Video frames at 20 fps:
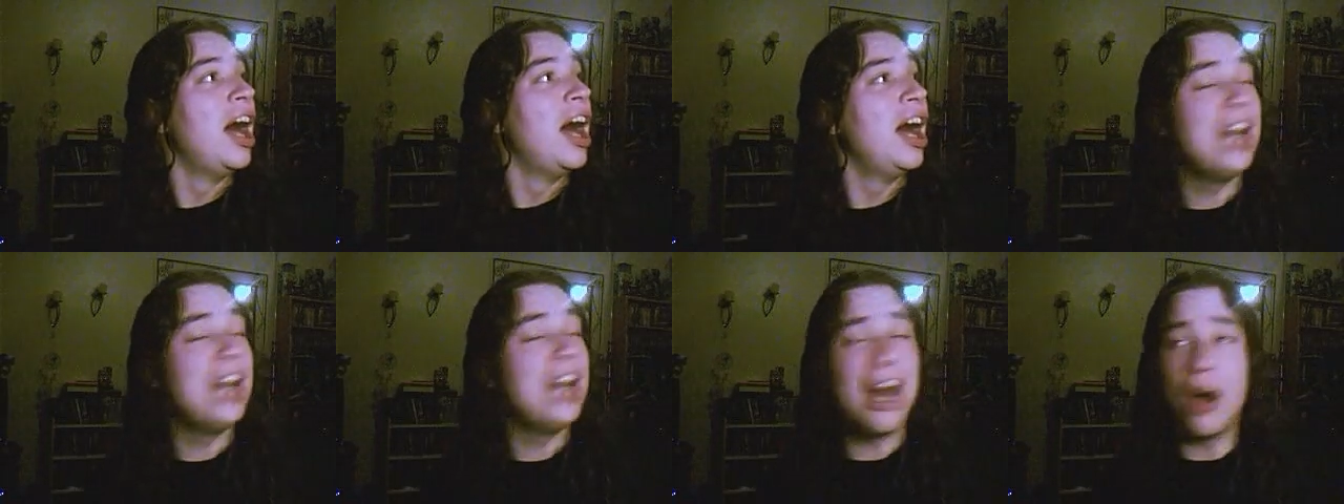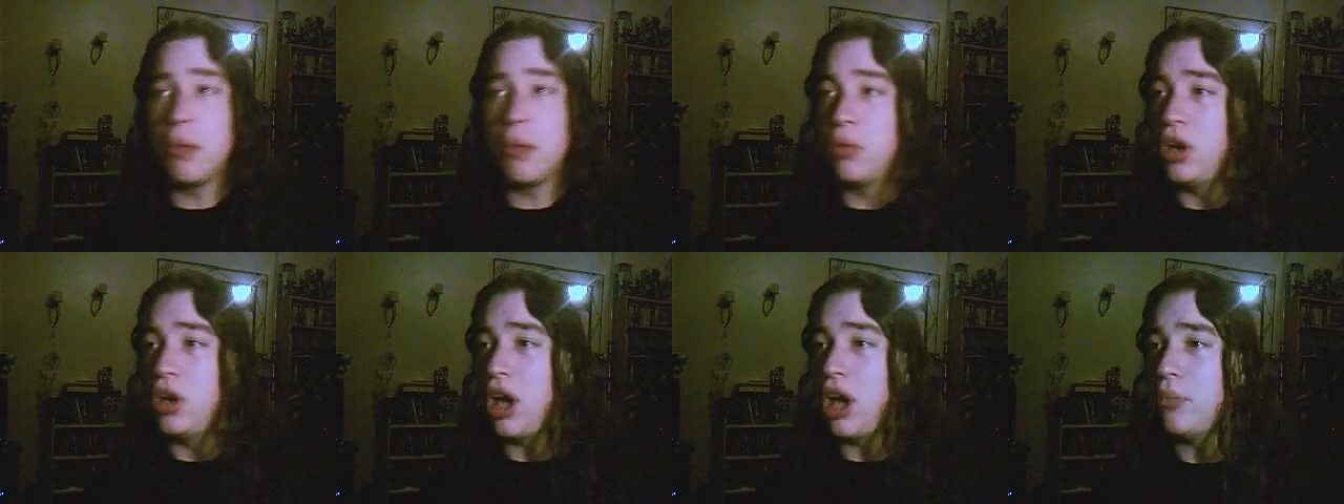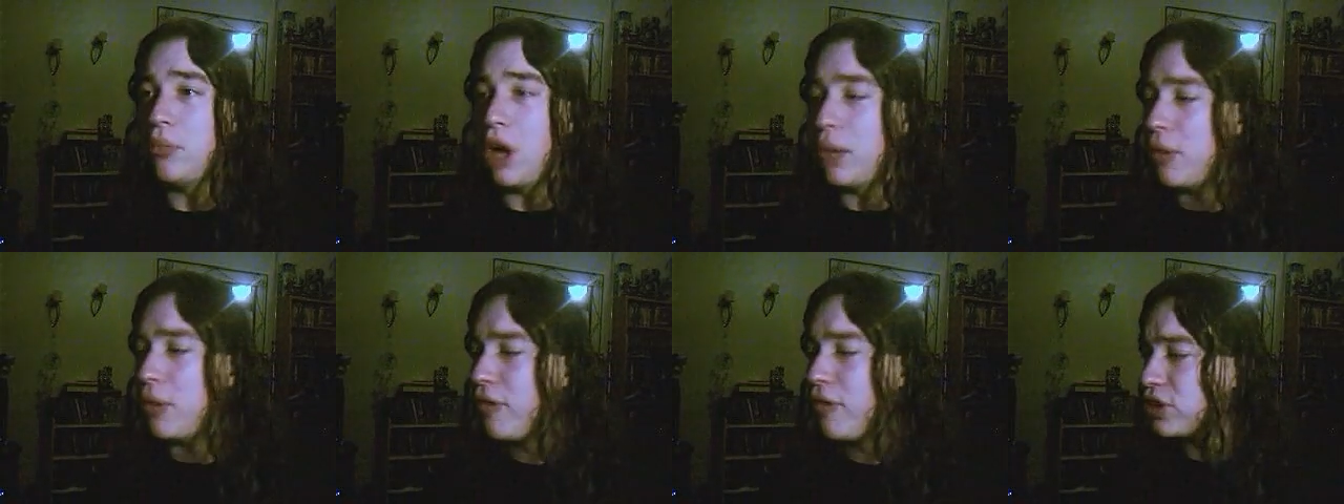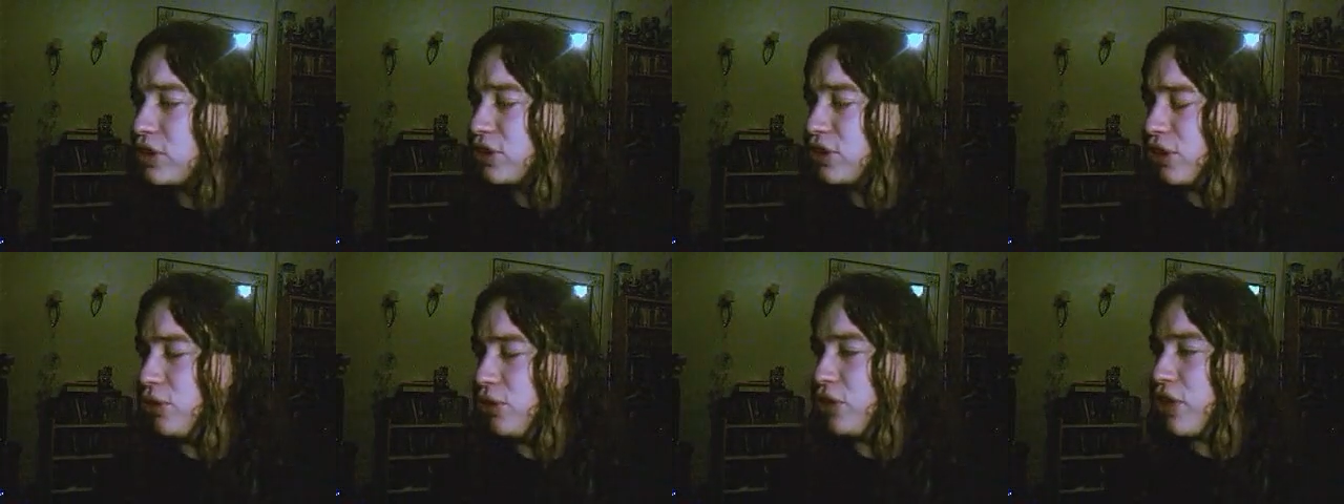And now I'm on the
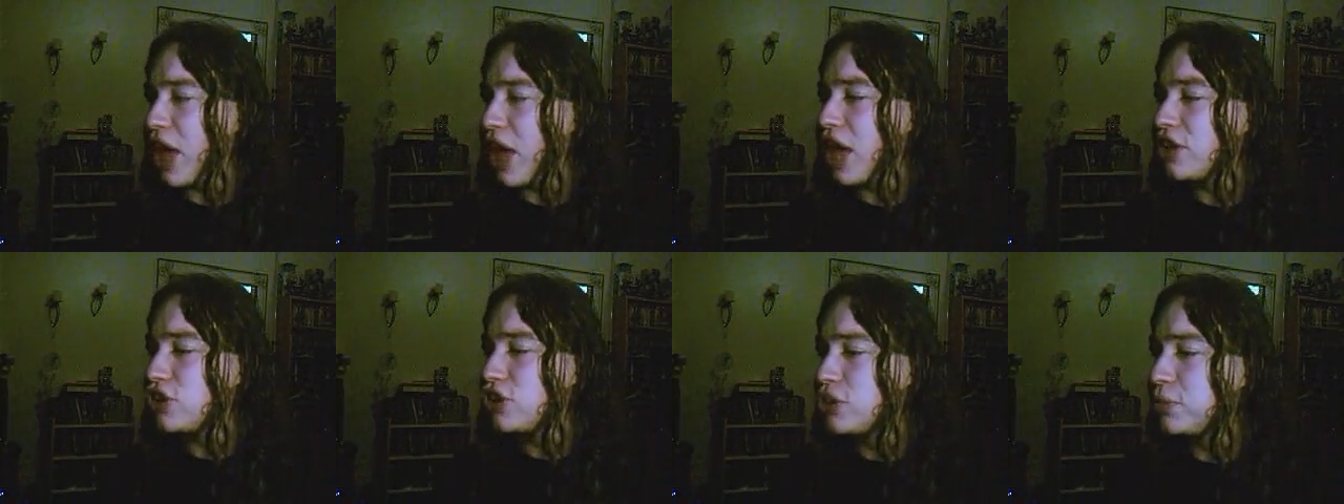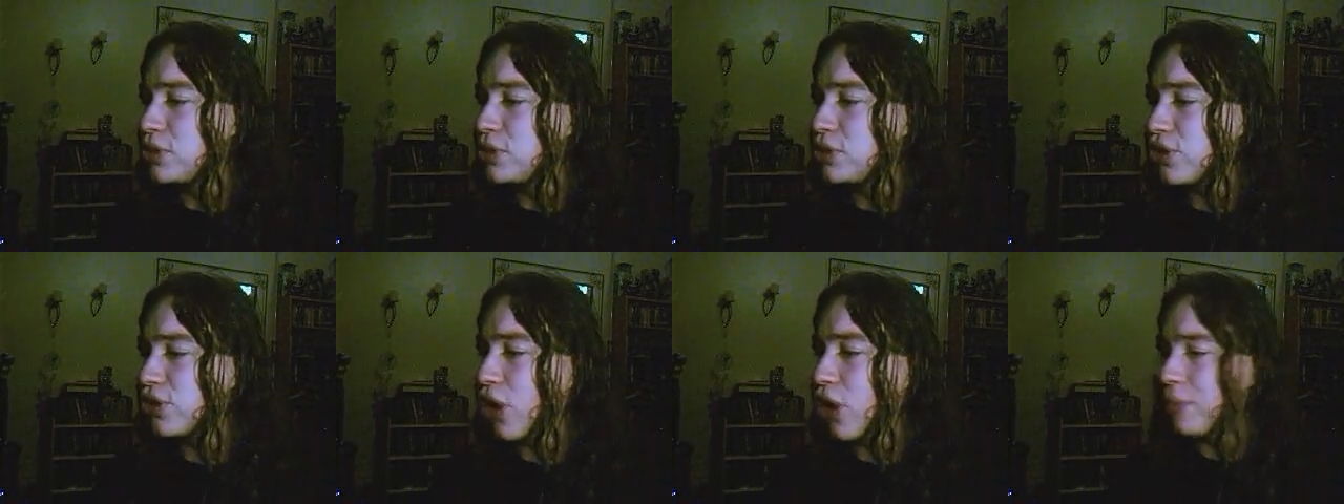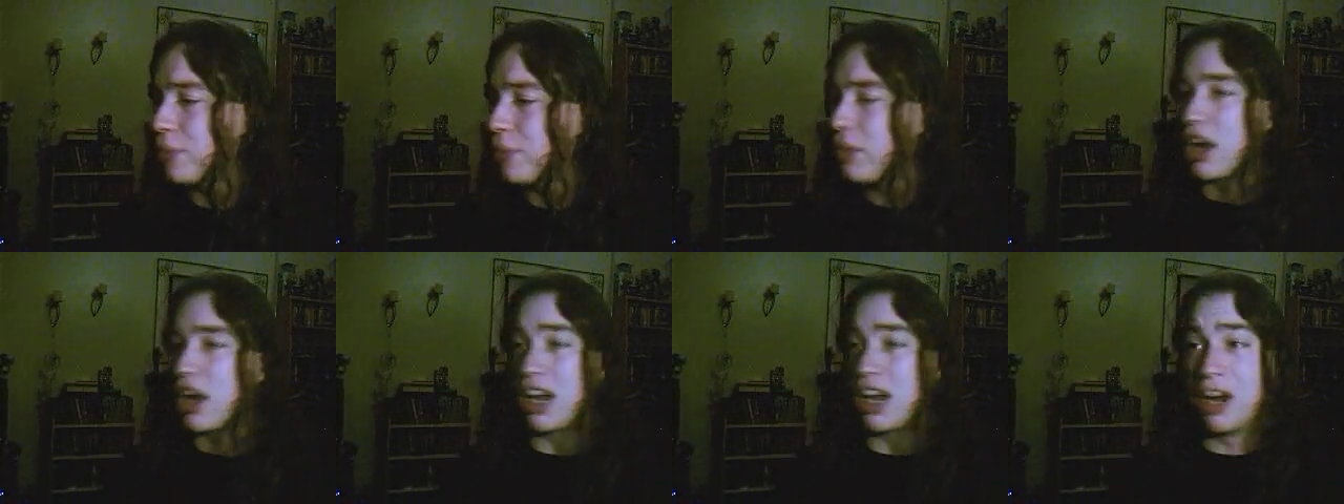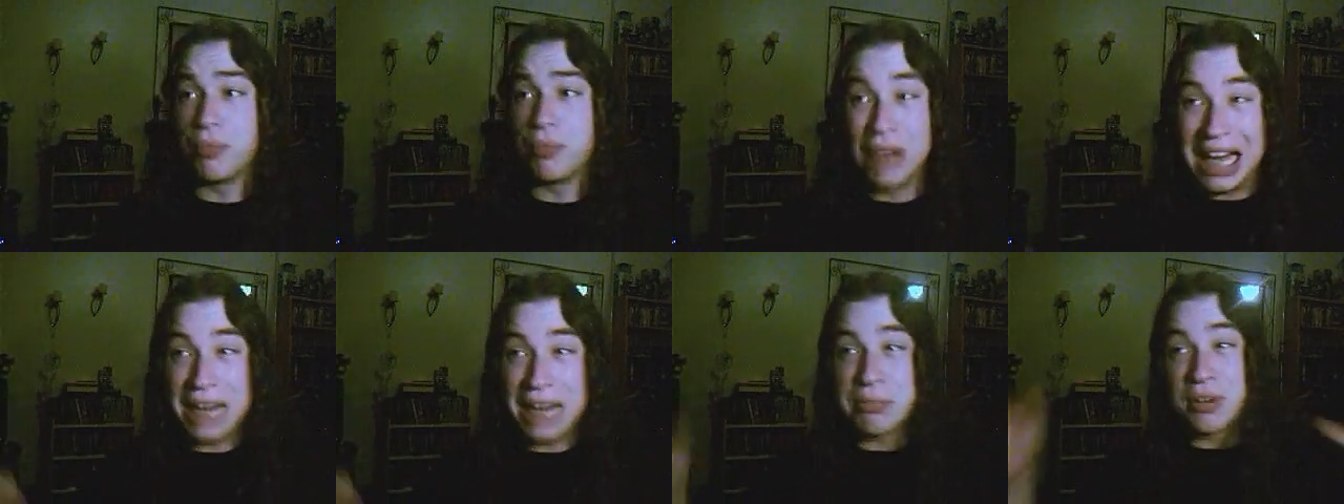2,000 subscriber mark, and
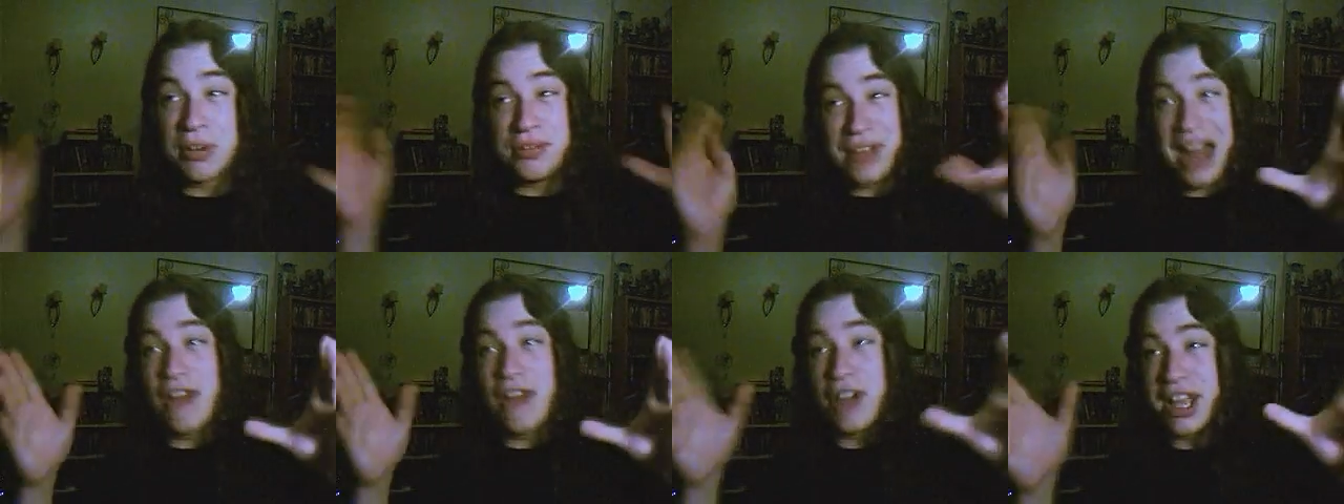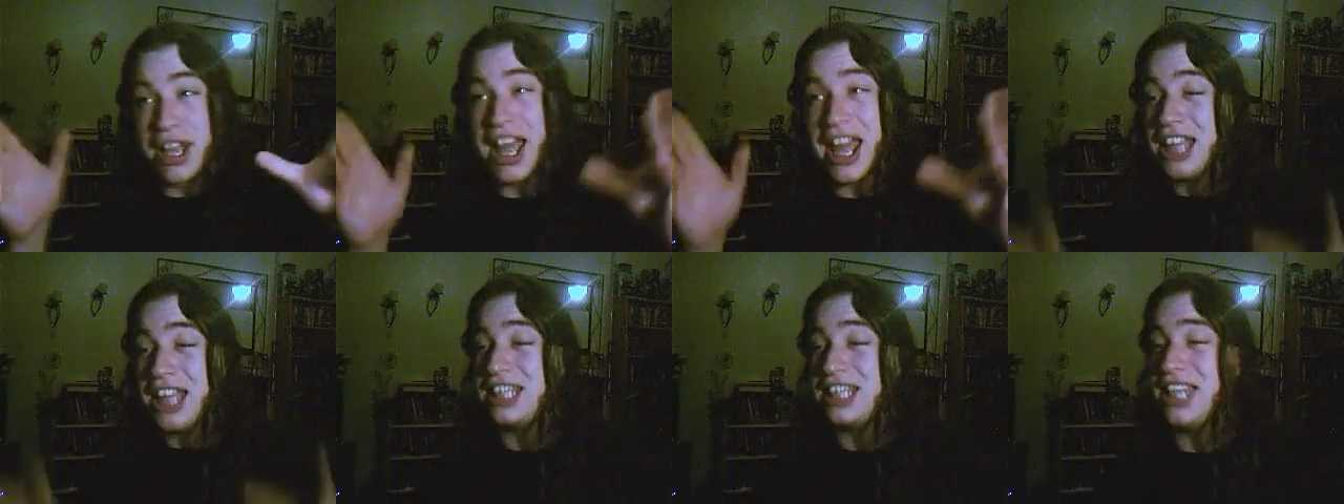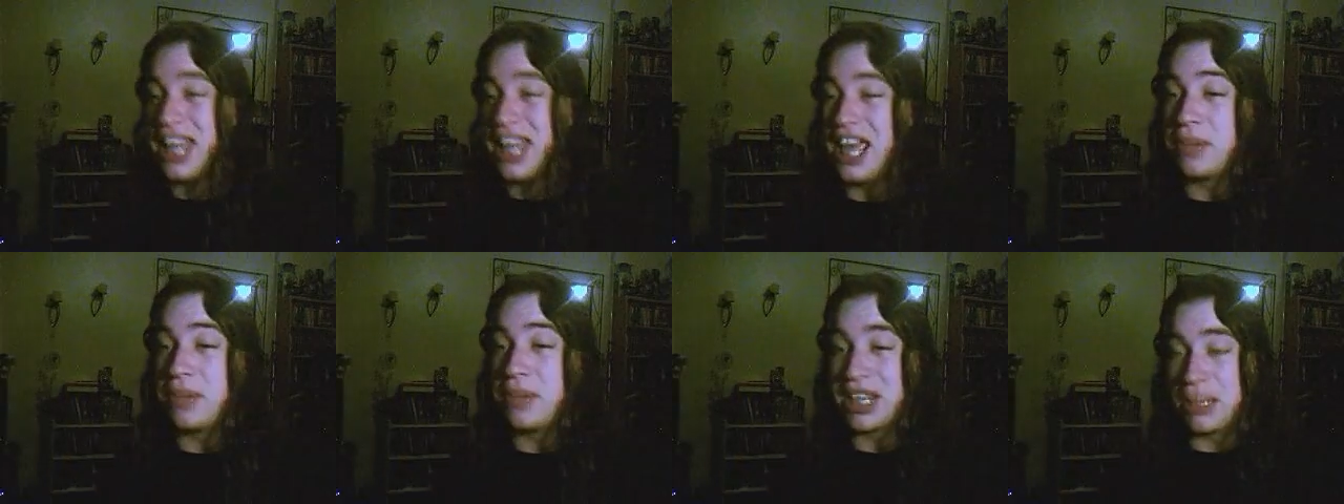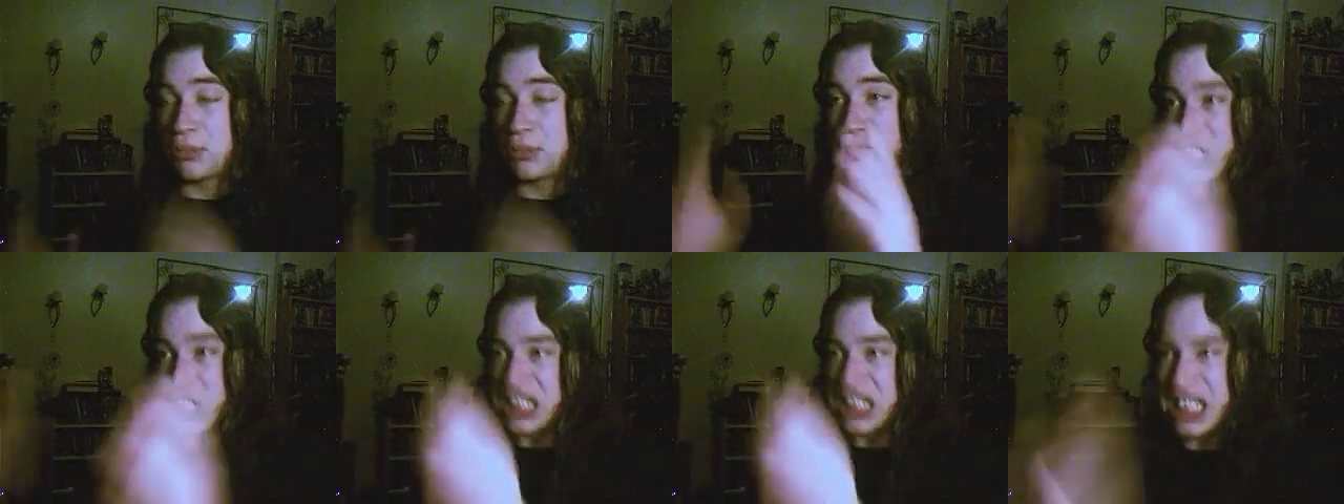I'm really prevaricating here because
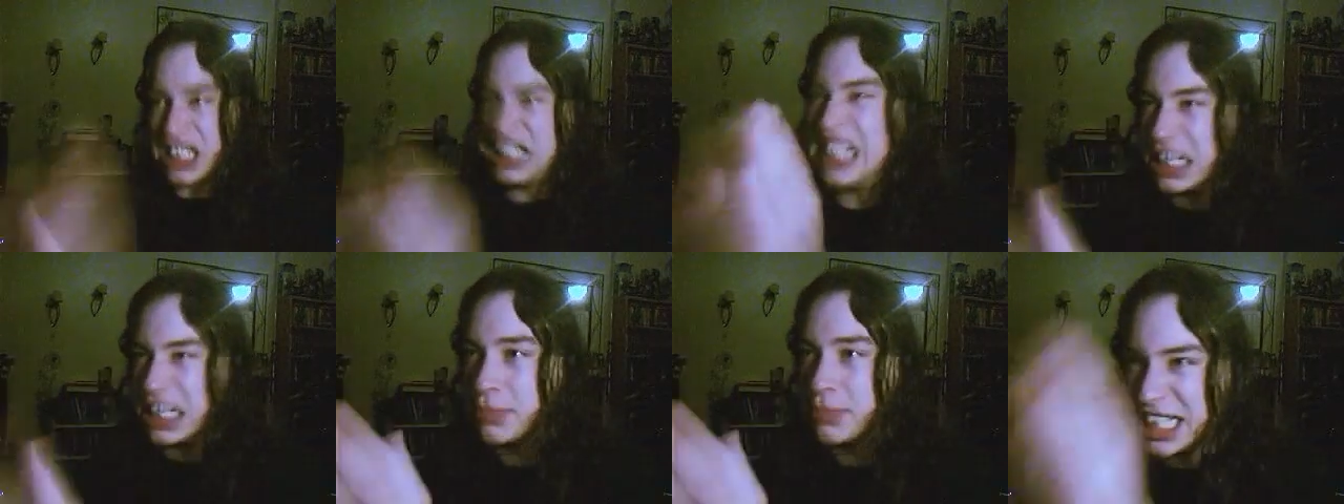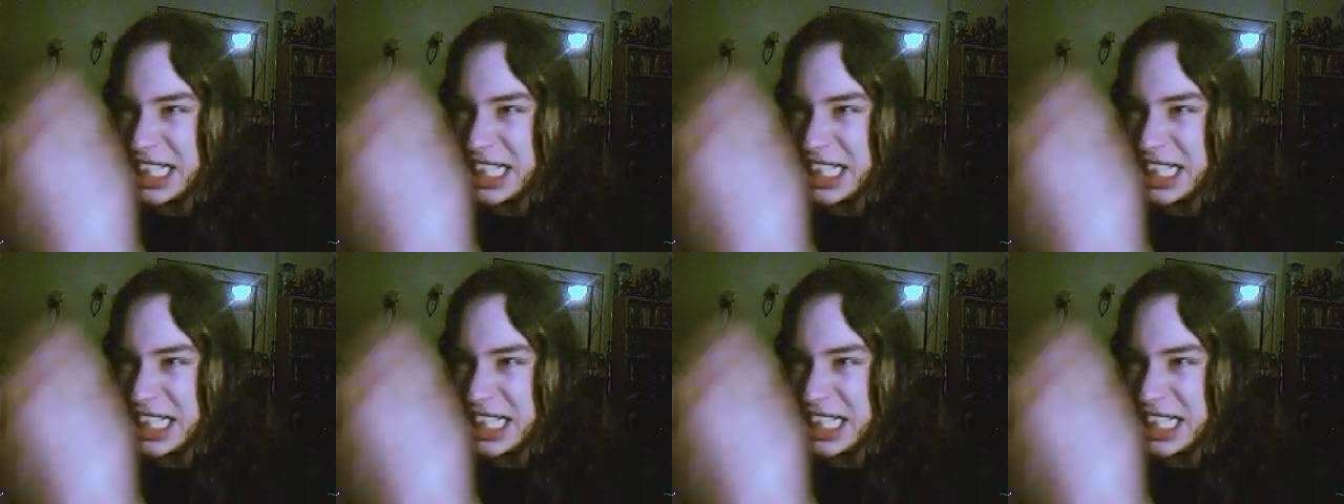I'm trying to see how